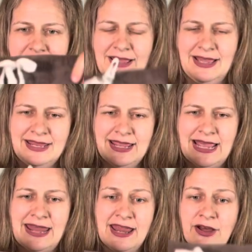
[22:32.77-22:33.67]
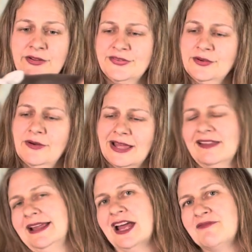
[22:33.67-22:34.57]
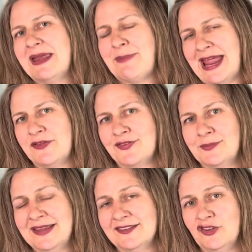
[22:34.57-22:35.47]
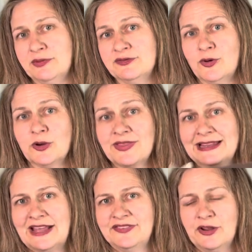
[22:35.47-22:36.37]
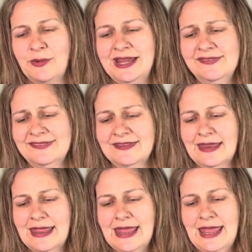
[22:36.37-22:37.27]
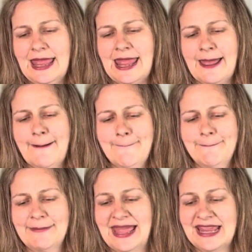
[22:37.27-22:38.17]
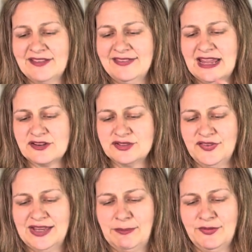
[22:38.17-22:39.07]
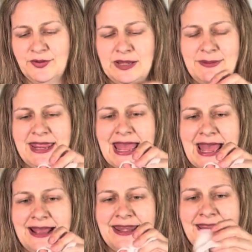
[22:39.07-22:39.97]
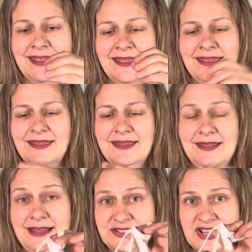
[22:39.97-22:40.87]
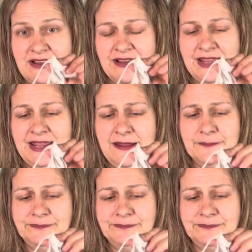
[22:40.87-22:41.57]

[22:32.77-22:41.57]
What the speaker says: I've made pants for myself before with elastic waist. I guess the extra step is going to be adding a tie,